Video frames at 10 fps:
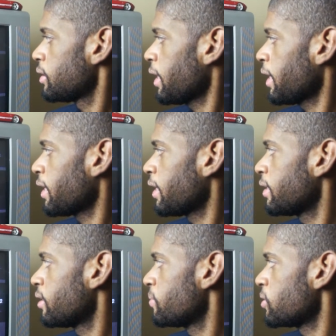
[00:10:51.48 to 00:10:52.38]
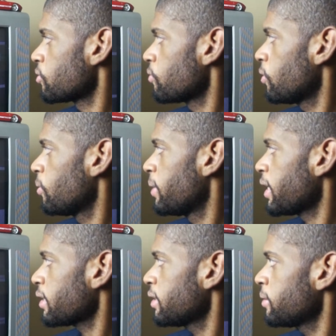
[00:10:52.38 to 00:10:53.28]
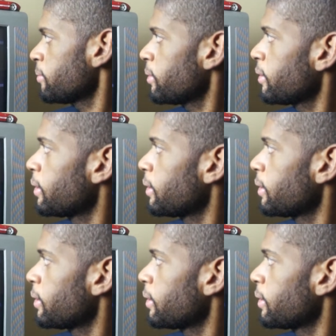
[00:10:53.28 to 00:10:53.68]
And let me scroll back up.